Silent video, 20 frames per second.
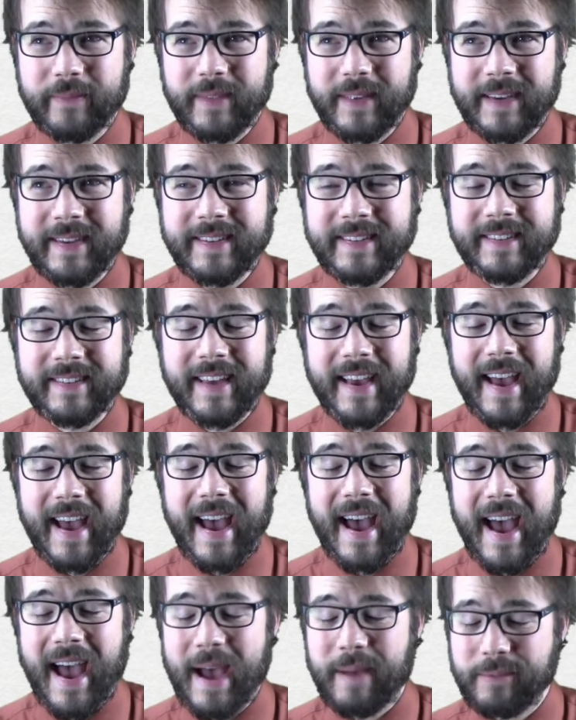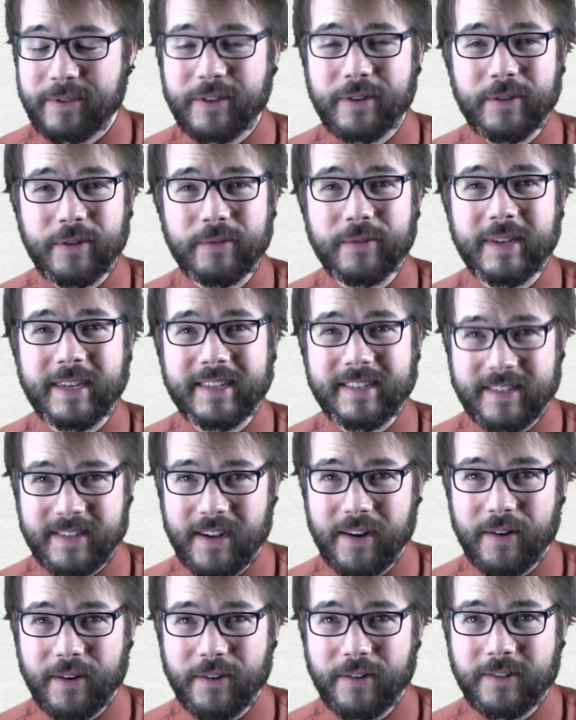is absolutely
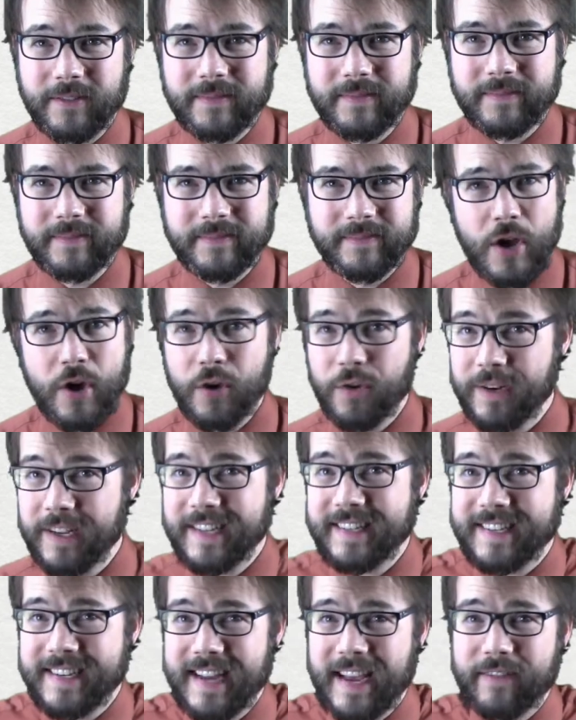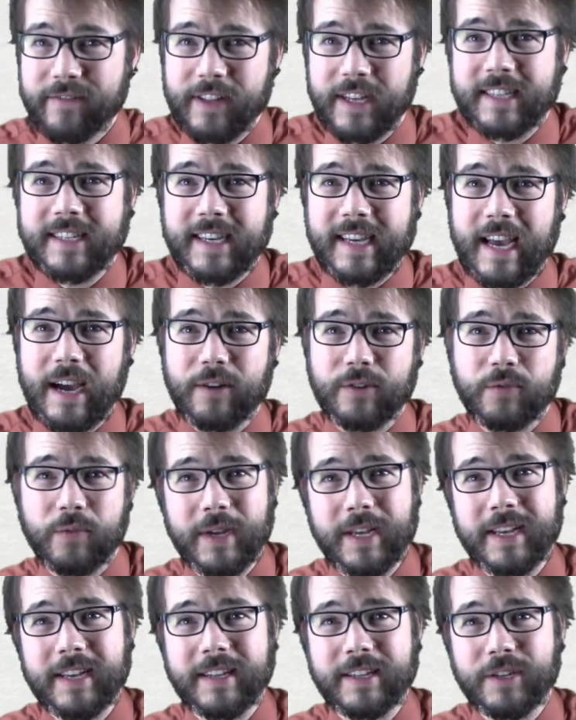hysterical. Who needs a Netflix account
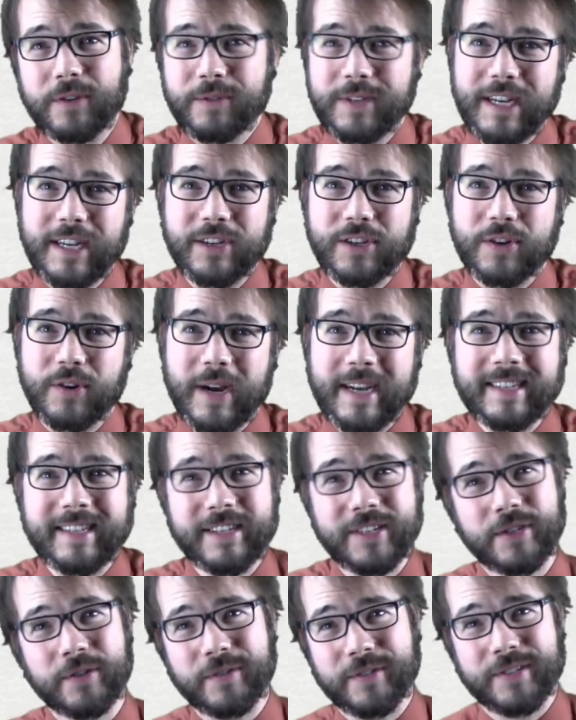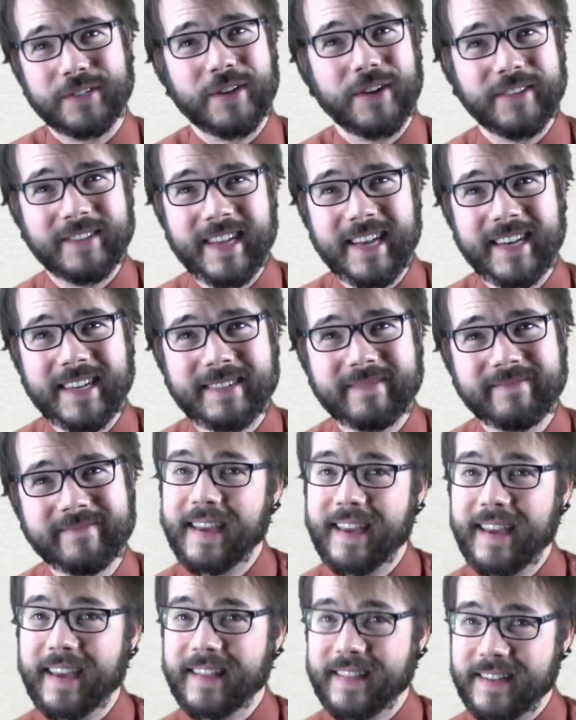when you teach crazy students all day?
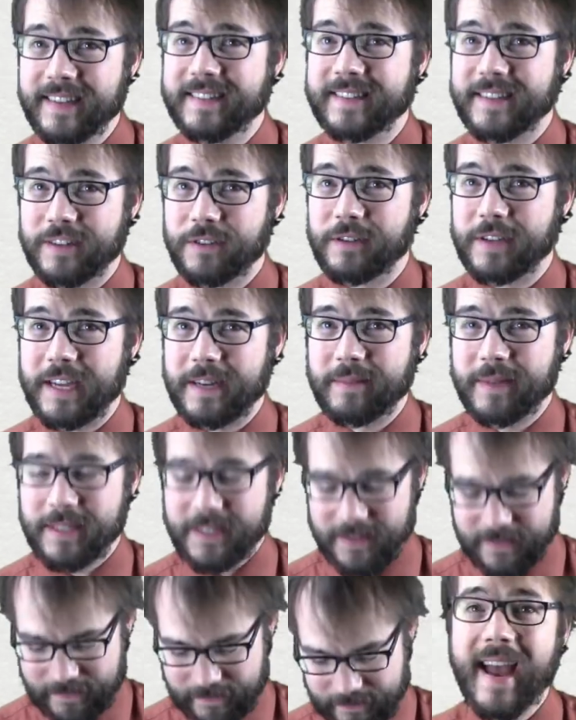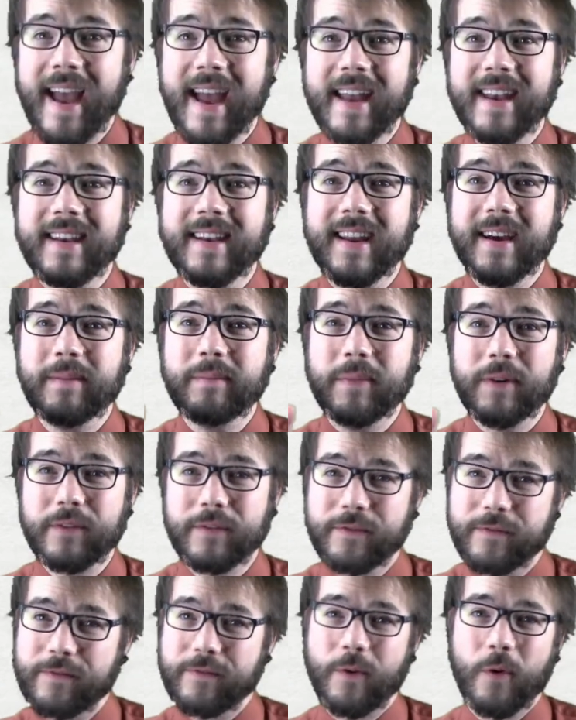Endless entertainment. And number
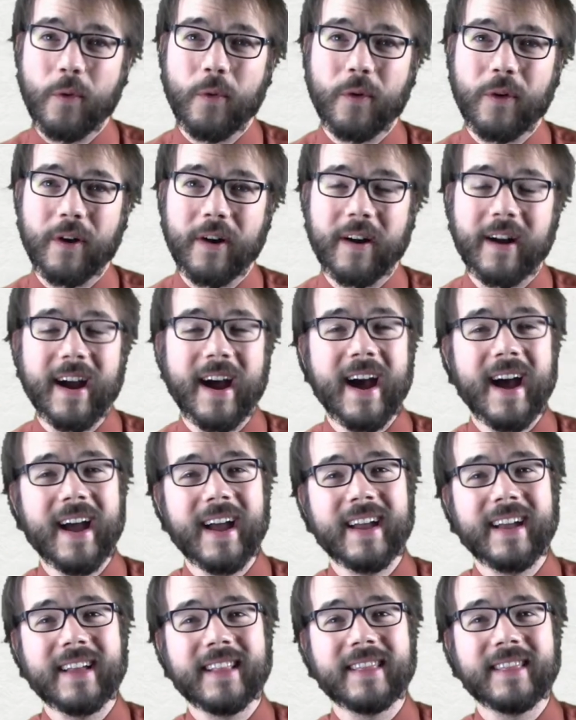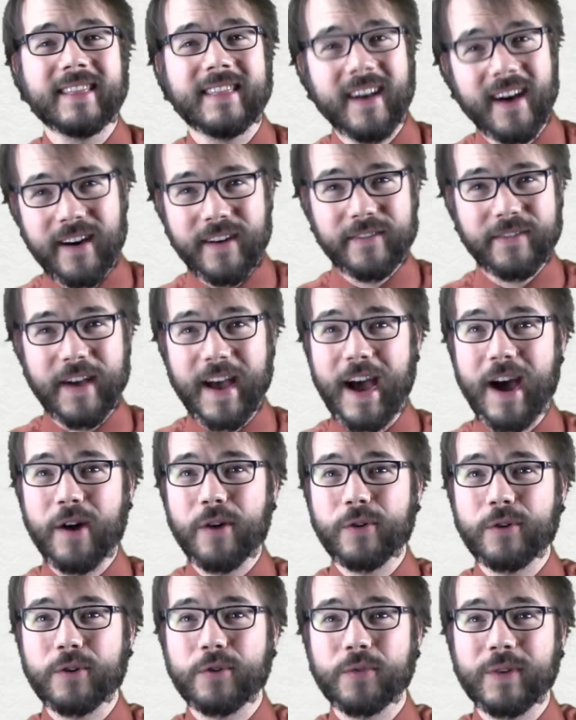four, I love
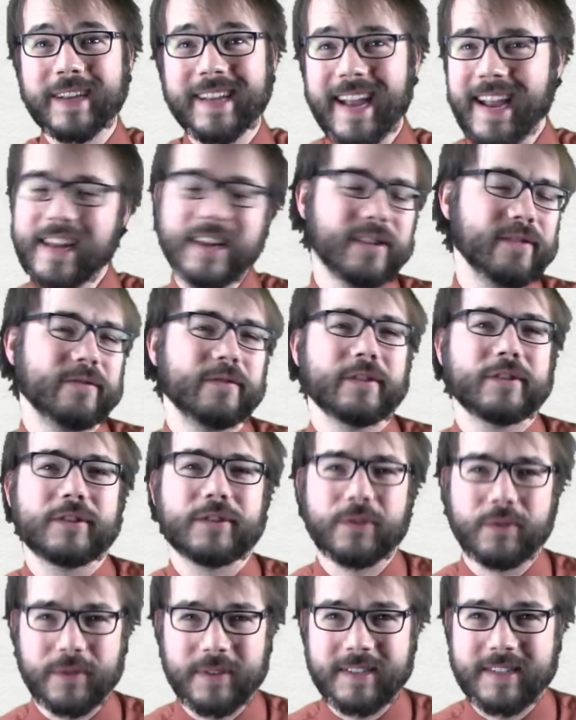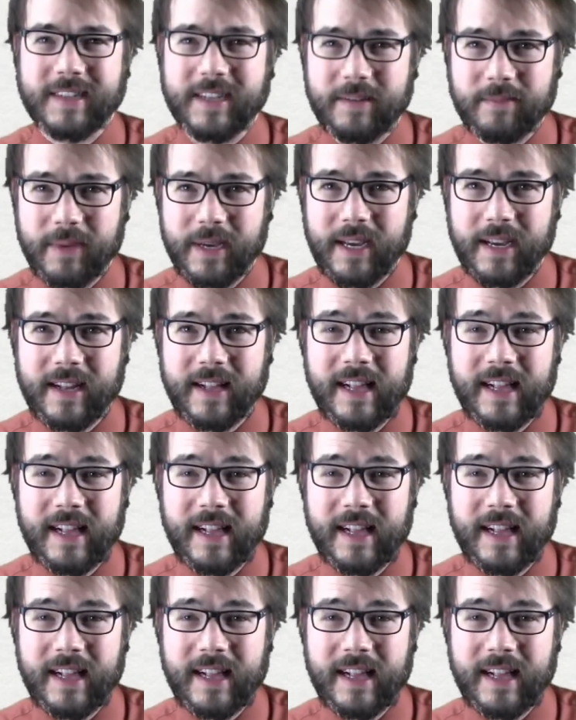how creative students can be.